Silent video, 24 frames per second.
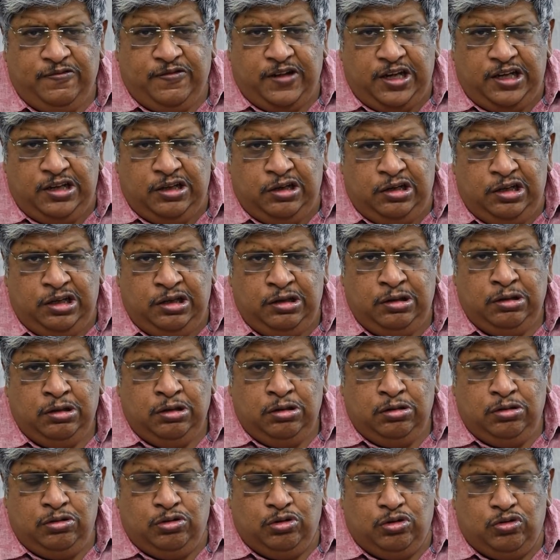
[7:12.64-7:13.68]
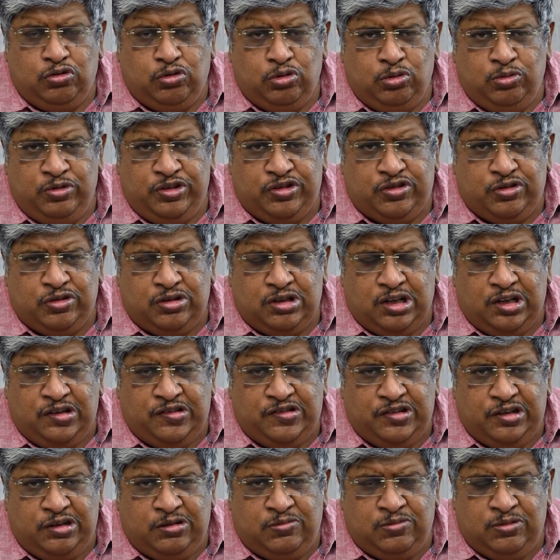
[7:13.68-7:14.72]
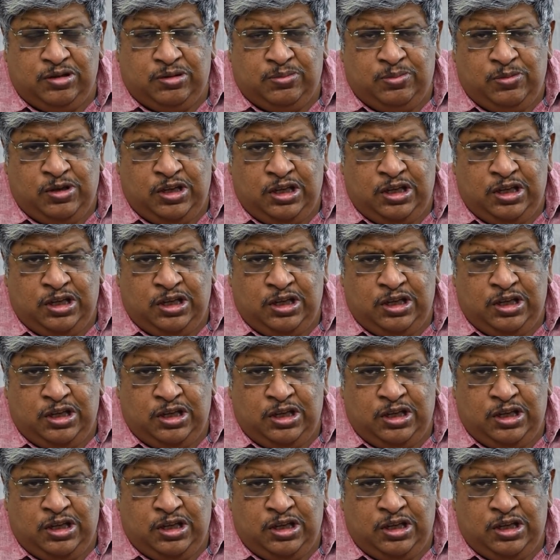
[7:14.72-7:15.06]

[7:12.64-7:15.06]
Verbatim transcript: Finally, those who wish to consult with